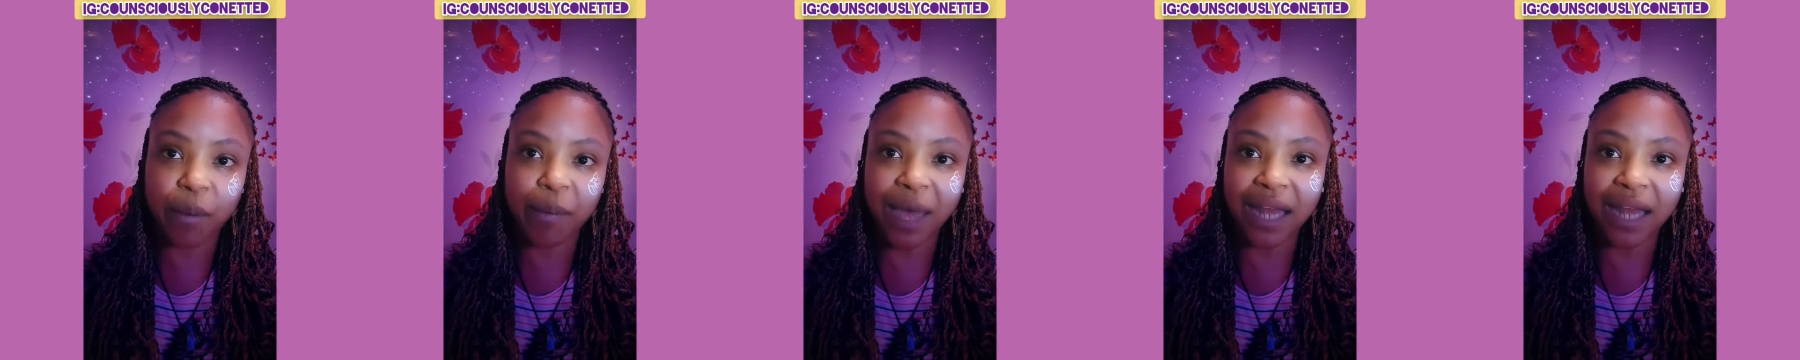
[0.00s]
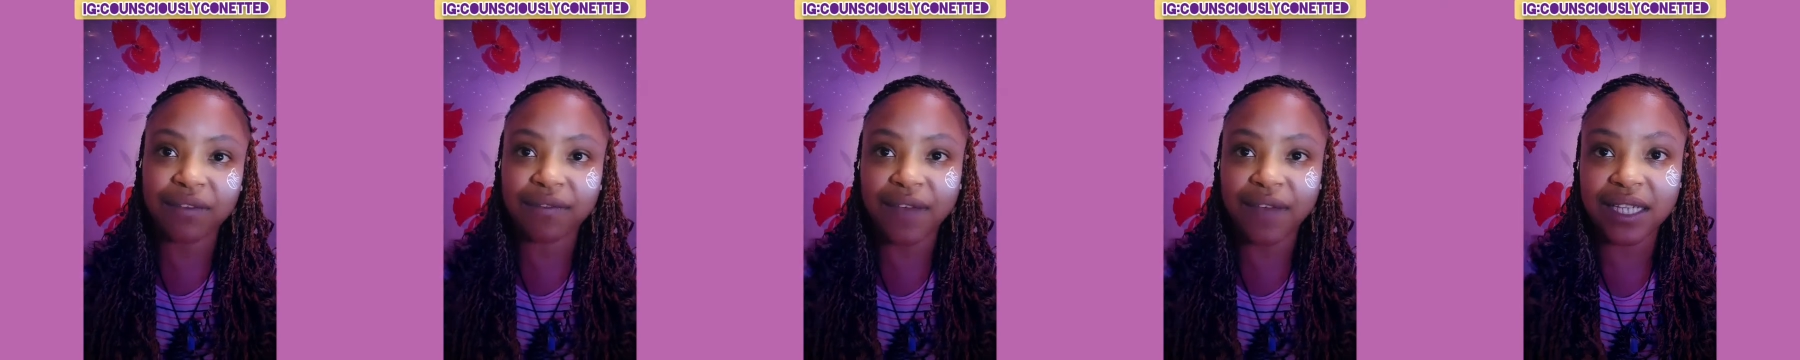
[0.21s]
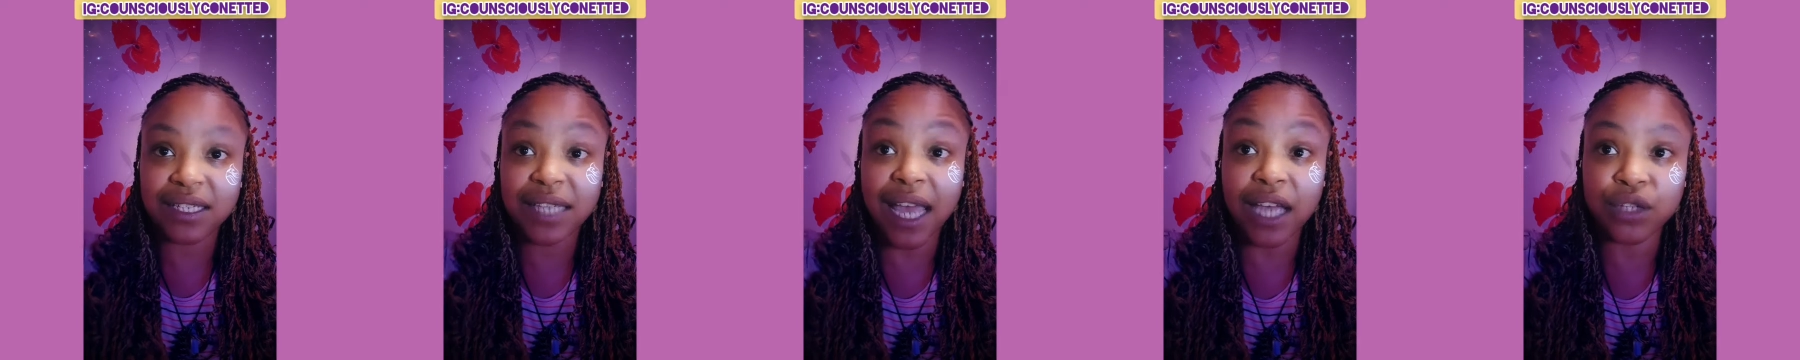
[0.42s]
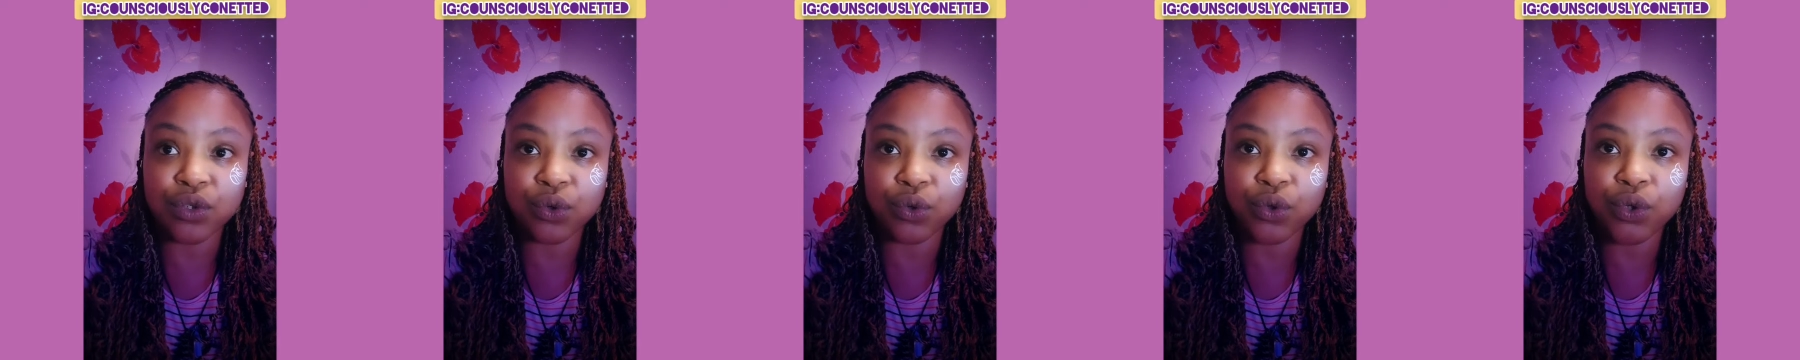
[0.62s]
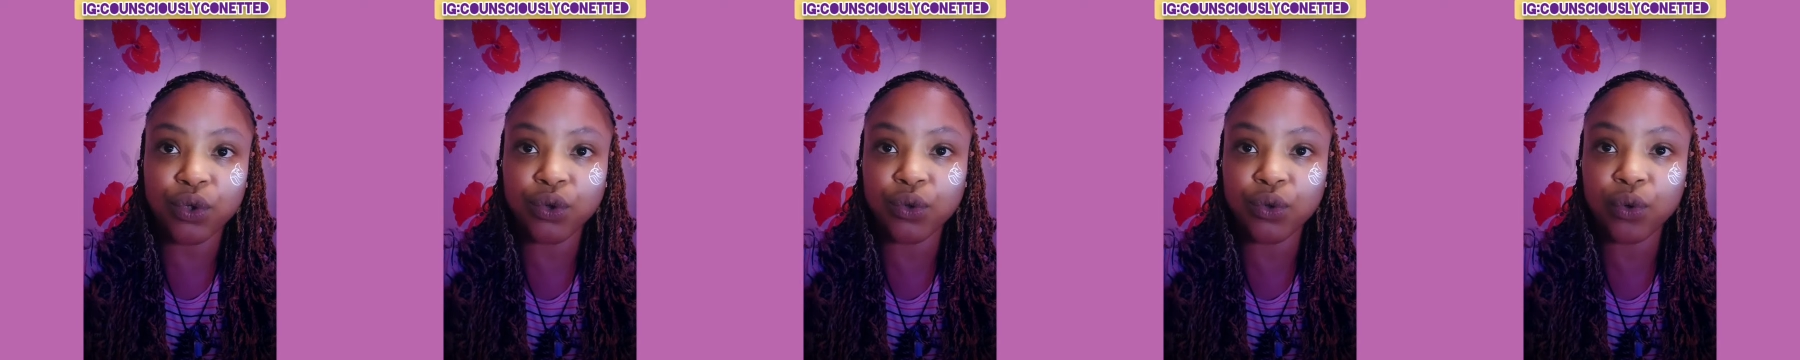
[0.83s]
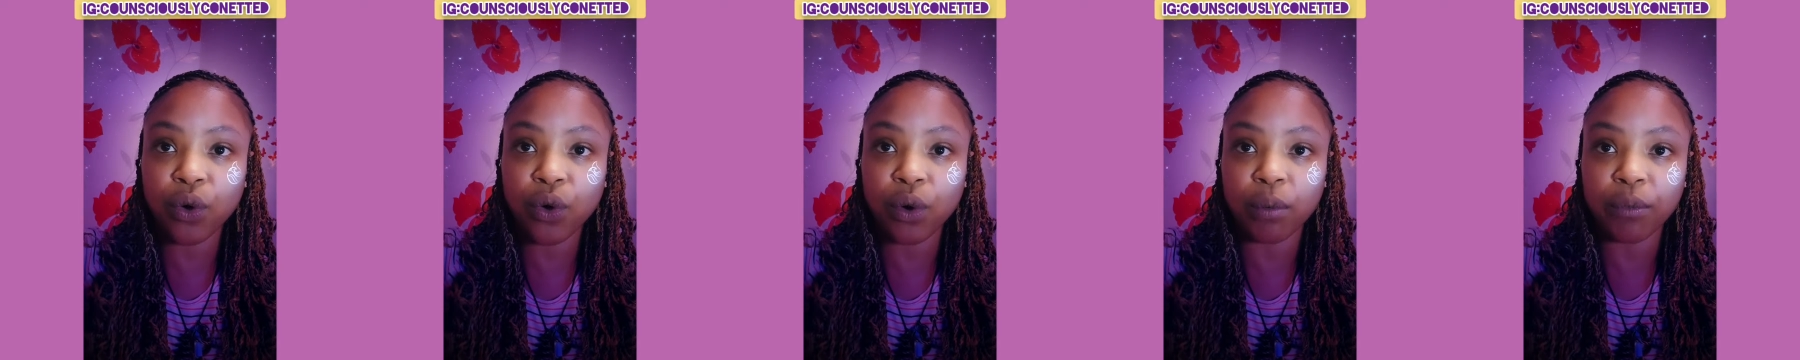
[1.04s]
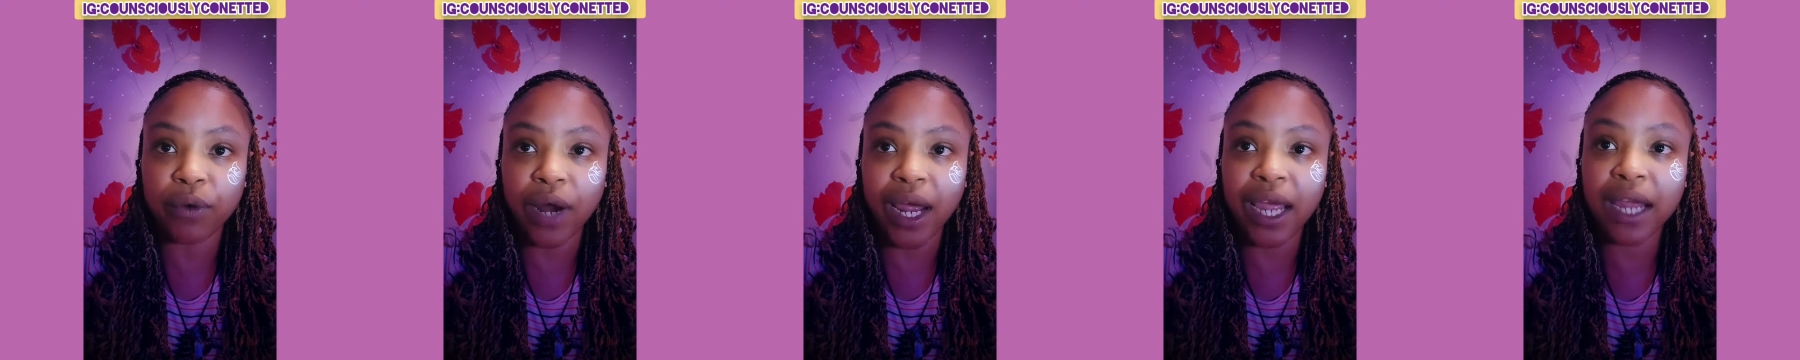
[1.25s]
manifests as your new
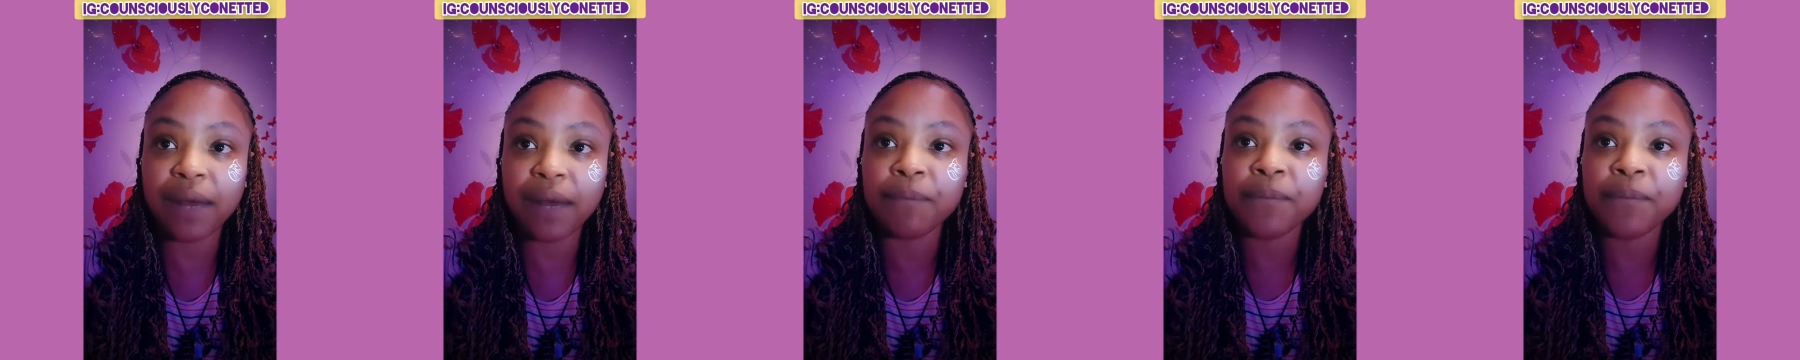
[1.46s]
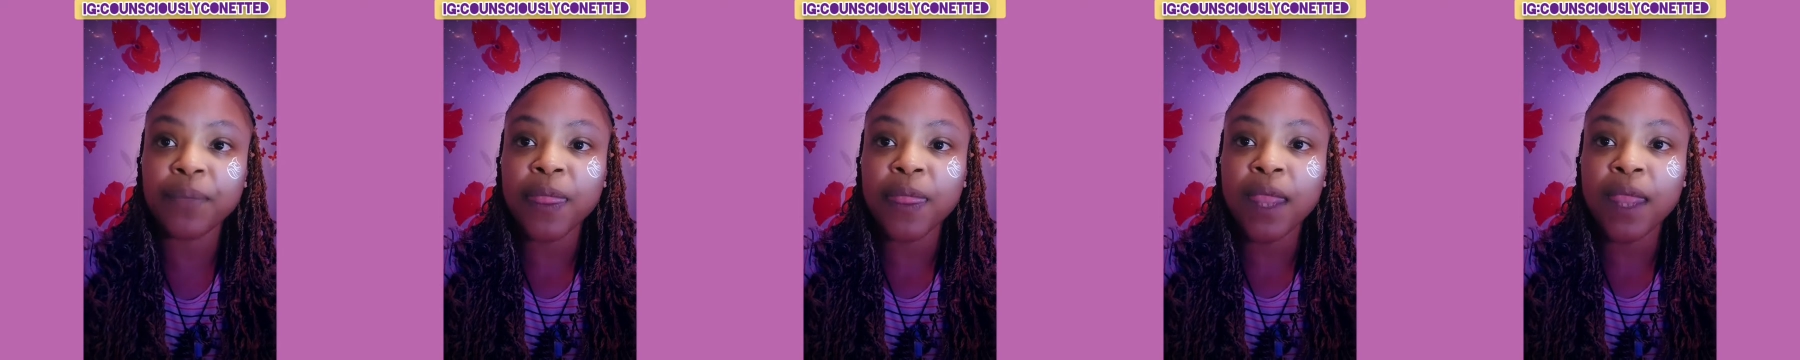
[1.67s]
norm, right?